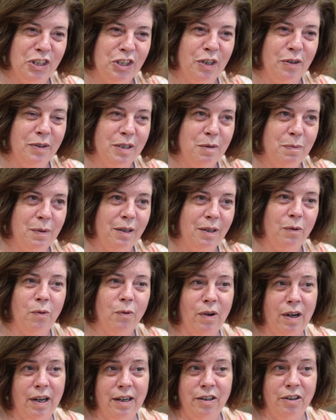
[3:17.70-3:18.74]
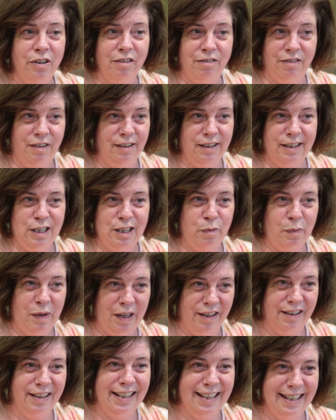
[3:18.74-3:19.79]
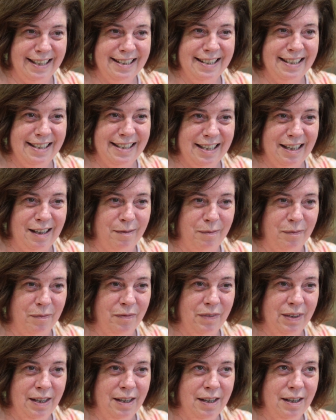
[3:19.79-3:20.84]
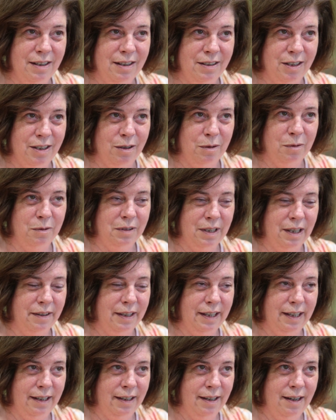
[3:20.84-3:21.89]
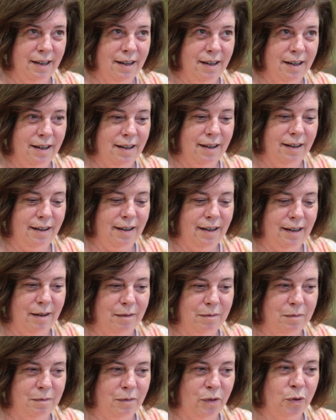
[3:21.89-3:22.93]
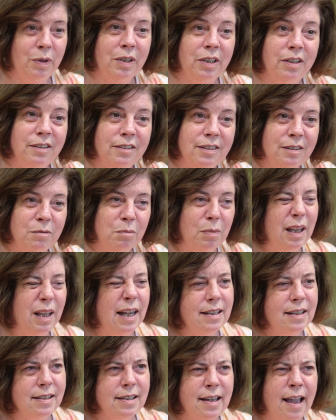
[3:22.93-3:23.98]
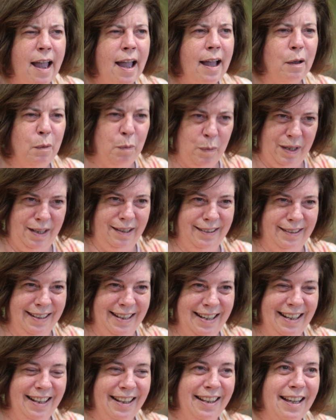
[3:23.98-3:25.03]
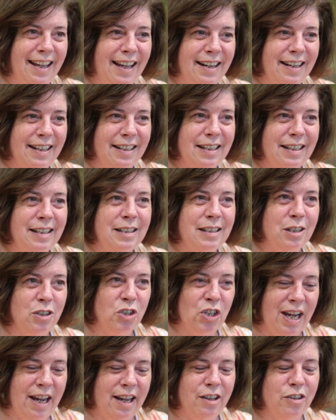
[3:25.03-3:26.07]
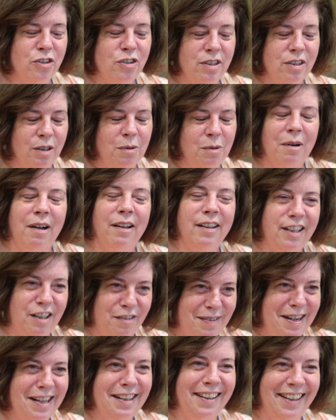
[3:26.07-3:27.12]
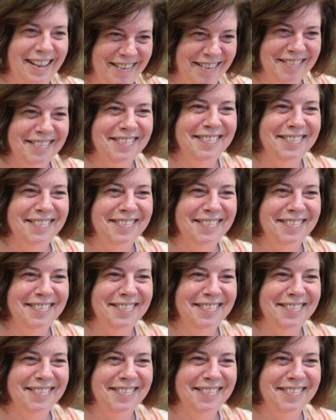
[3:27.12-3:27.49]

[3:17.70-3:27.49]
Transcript: So it's been a wonderful experience. I'm so very um, thrilled, blessed, happy that it, it's changed the quality of my life.